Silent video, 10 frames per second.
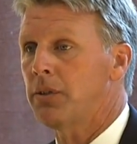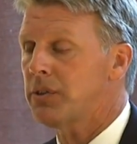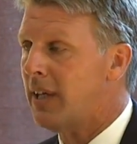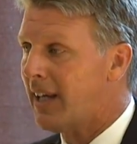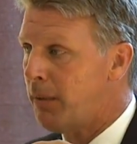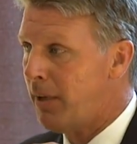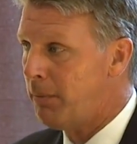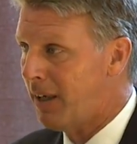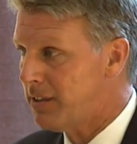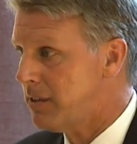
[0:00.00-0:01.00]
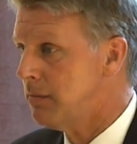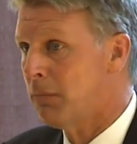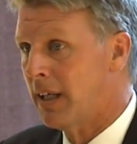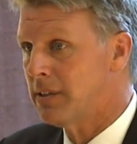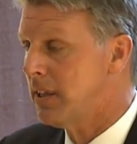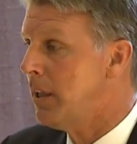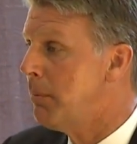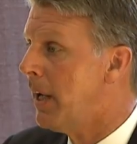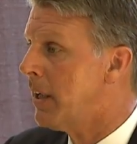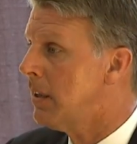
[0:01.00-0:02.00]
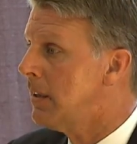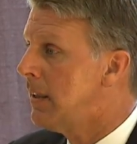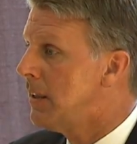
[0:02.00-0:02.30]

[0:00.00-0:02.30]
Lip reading: just like I made my city better,